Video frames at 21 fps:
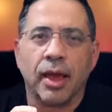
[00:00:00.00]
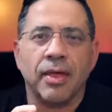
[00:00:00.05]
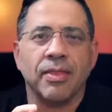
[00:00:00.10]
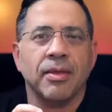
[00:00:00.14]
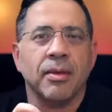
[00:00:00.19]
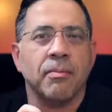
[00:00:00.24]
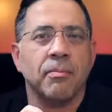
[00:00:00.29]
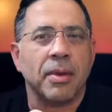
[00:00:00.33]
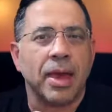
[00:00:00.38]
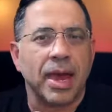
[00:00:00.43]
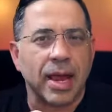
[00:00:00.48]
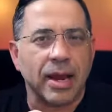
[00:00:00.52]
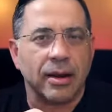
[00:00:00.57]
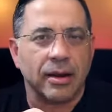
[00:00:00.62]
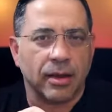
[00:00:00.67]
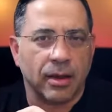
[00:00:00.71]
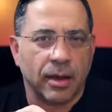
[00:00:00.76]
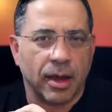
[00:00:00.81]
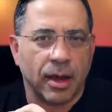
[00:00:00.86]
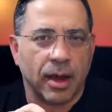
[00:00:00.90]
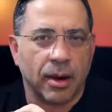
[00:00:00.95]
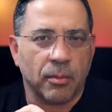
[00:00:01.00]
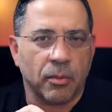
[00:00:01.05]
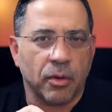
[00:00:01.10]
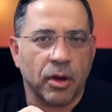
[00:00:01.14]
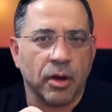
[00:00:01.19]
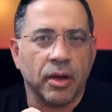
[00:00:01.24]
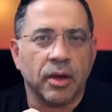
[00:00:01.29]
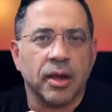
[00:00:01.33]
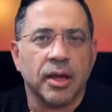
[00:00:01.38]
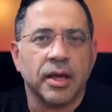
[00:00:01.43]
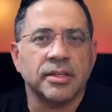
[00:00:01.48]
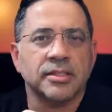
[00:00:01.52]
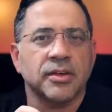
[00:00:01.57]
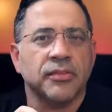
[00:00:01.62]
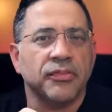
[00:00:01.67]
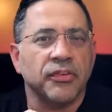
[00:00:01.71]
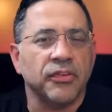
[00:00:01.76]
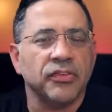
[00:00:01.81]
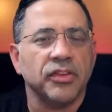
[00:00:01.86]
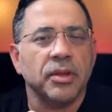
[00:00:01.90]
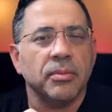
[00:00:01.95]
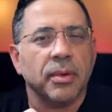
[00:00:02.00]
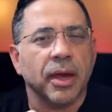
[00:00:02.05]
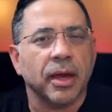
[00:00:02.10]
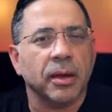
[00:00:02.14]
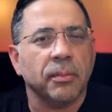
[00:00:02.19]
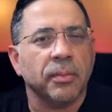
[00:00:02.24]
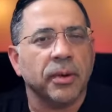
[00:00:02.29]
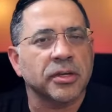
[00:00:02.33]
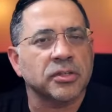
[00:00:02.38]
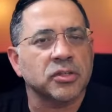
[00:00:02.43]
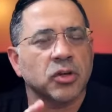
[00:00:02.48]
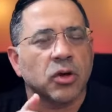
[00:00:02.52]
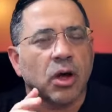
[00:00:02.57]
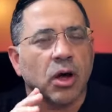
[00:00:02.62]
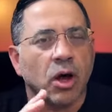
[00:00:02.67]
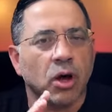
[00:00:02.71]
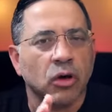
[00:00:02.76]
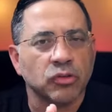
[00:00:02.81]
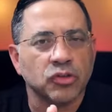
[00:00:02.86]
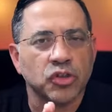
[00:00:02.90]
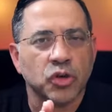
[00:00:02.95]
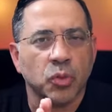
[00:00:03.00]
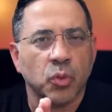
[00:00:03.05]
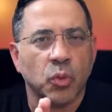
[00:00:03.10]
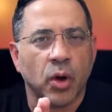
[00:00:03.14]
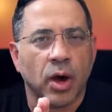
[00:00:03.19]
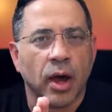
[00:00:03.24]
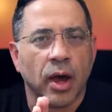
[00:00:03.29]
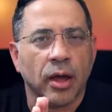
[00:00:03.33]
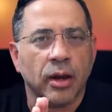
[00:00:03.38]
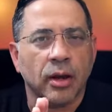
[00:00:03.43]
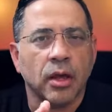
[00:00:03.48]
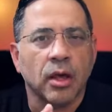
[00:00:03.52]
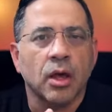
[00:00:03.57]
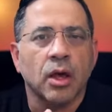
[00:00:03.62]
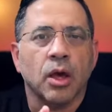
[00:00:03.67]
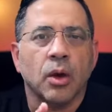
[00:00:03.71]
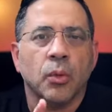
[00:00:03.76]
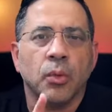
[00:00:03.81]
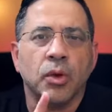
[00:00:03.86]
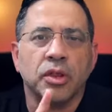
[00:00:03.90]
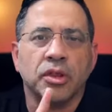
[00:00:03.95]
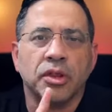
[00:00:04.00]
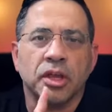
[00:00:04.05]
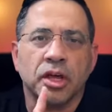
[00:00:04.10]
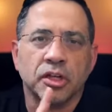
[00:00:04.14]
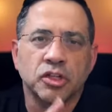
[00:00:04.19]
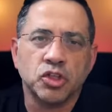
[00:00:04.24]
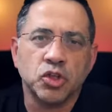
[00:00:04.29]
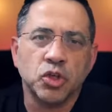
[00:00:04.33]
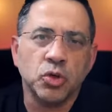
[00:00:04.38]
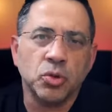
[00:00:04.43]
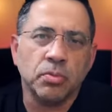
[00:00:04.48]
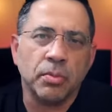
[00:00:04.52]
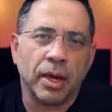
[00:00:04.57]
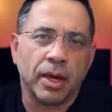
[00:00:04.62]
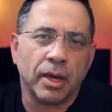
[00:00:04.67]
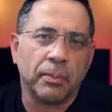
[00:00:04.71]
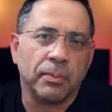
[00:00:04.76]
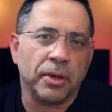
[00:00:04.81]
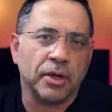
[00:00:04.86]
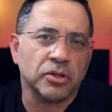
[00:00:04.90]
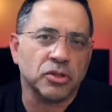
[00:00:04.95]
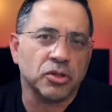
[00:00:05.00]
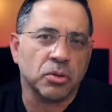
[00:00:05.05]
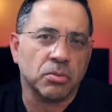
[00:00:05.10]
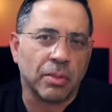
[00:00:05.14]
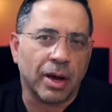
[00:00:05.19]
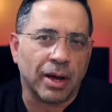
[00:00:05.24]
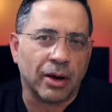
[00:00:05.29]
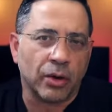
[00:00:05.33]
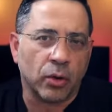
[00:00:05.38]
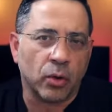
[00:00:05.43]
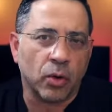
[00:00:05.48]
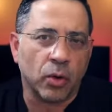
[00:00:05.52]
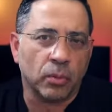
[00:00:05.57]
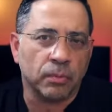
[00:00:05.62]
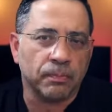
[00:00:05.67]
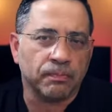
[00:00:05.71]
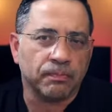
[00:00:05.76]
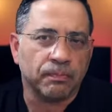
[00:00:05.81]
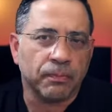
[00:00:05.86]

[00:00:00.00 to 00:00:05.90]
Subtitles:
And the main camera is a 50 megapixel ultra wide with a 2 megapixel monochrome.